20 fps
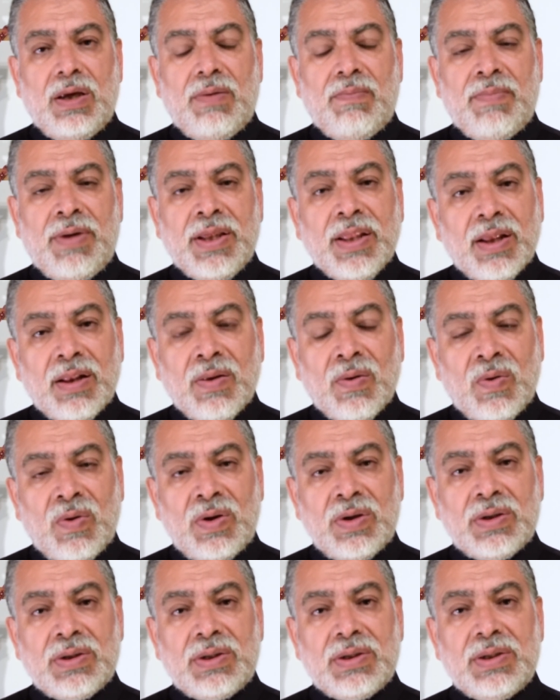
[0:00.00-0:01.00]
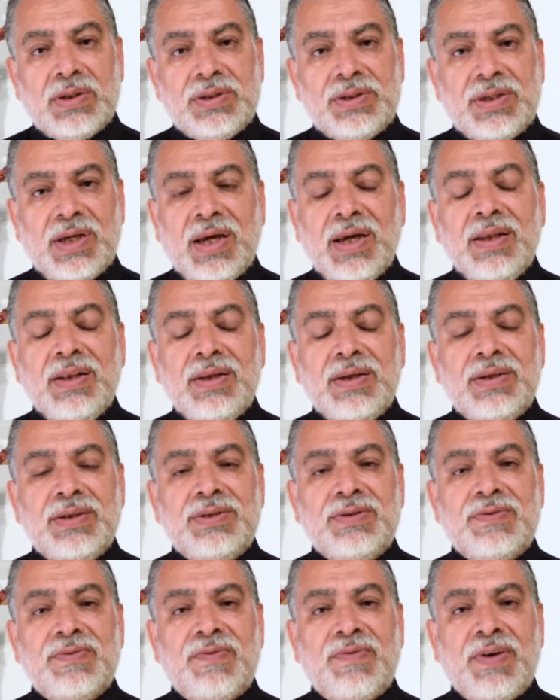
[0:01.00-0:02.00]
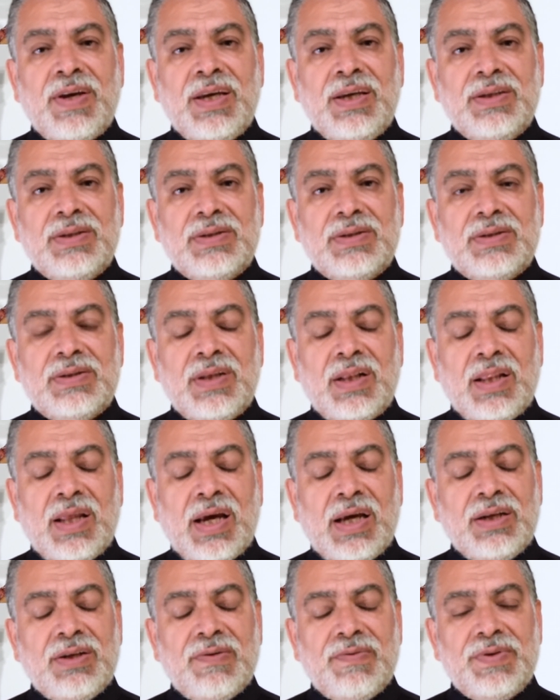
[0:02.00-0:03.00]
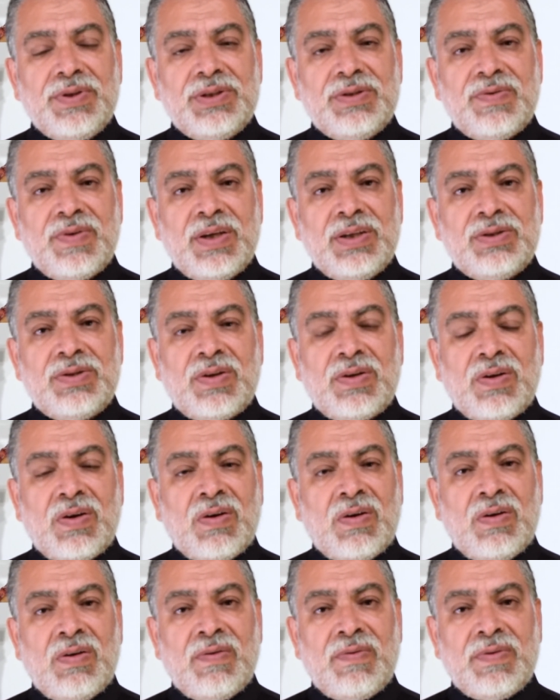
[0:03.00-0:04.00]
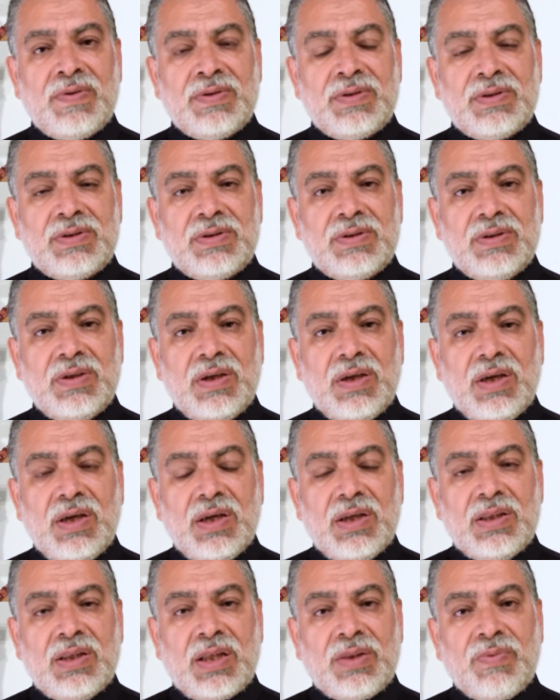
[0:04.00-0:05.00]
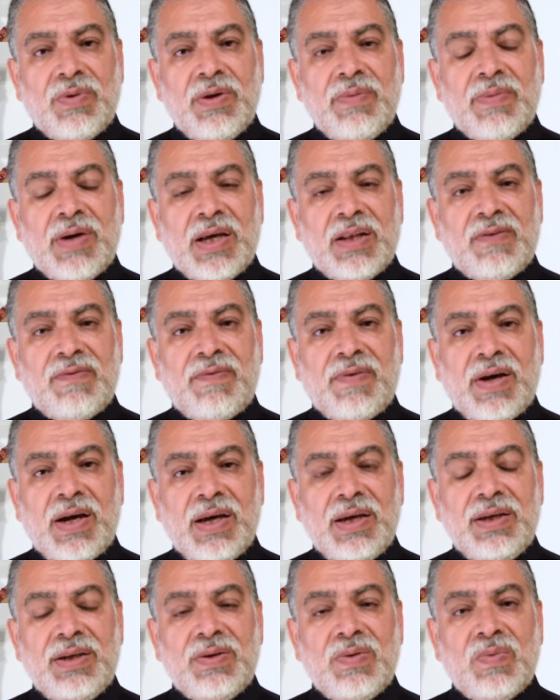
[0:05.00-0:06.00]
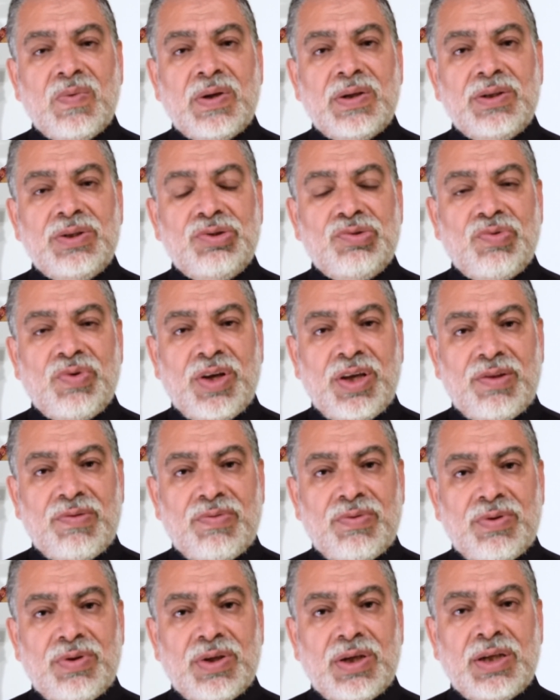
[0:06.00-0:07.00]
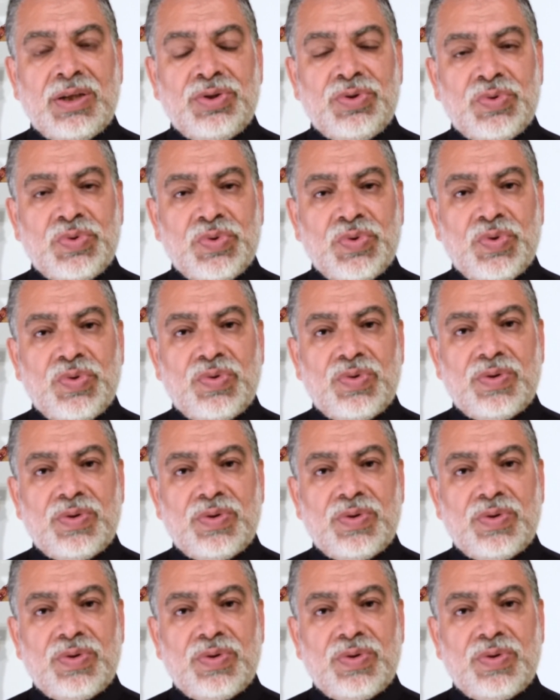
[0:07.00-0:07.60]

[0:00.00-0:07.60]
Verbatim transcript: May the Lord shine his face, the light of his face on all of us, that we might find what is faithful and true.